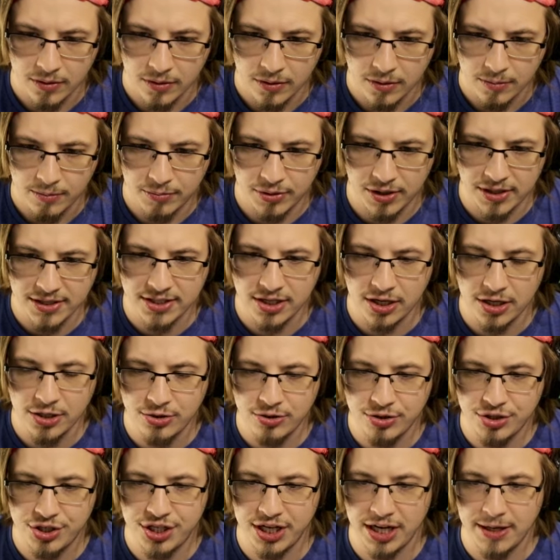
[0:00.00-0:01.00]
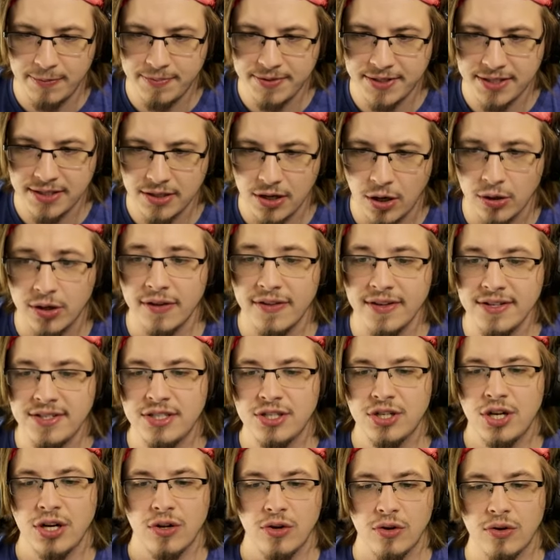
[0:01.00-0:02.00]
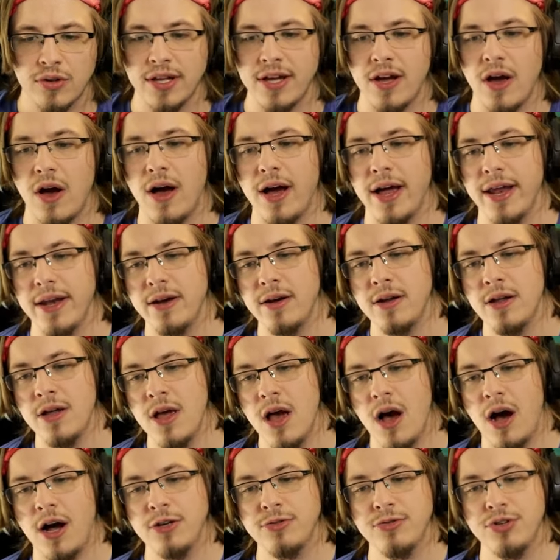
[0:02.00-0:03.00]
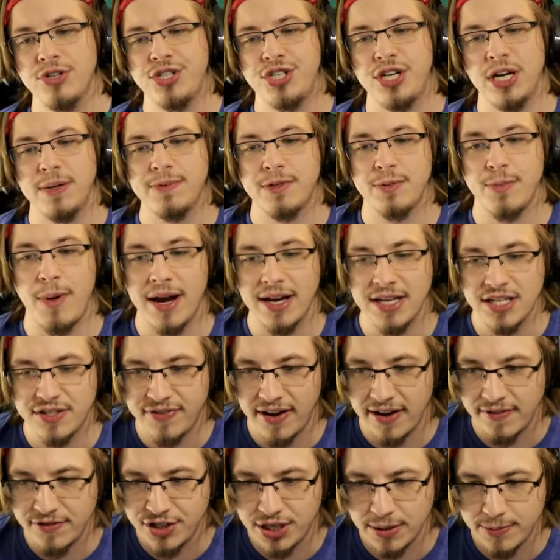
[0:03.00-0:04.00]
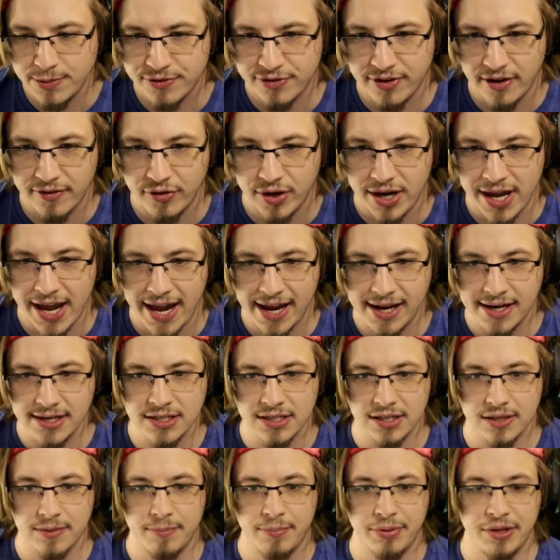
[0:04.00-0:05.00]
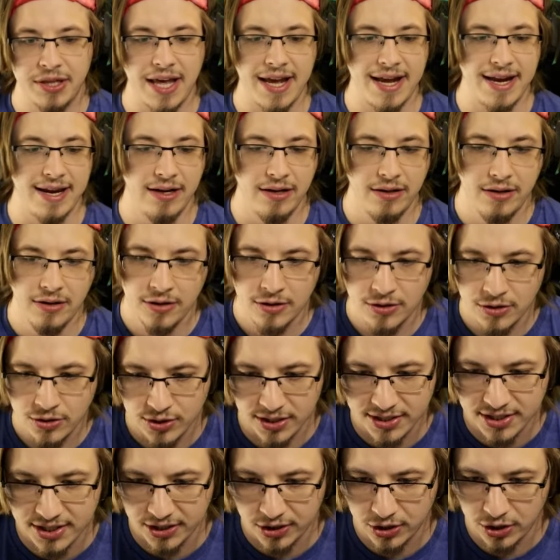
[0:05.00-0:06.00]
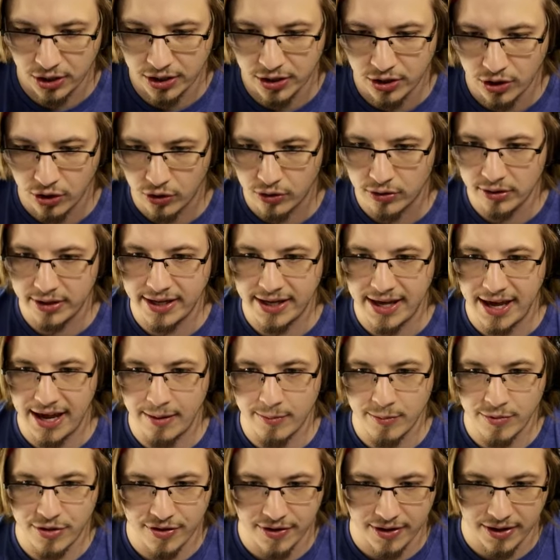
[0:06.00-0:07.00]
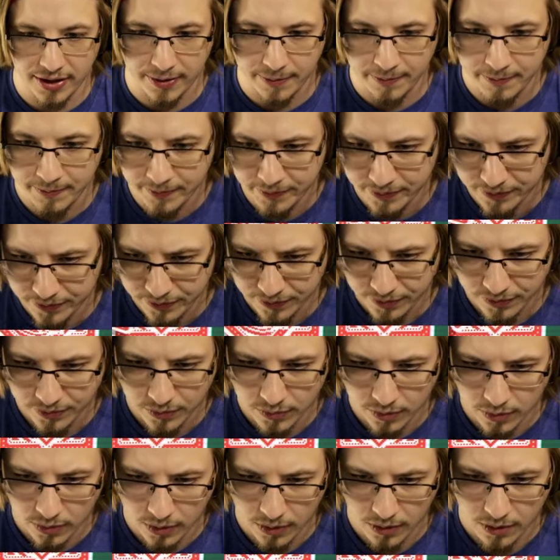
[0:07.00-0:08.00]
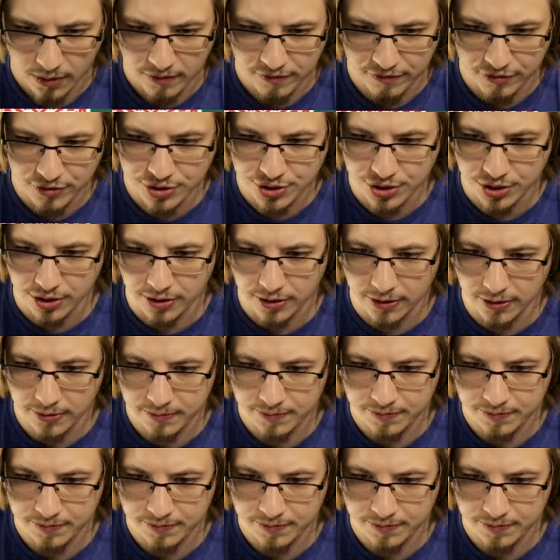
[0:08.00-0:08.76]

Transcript: Plus 100 chips. Okay, this is good early on. 100 chips, minus 5 chips for every hand played. So that's a good early game thing for sure.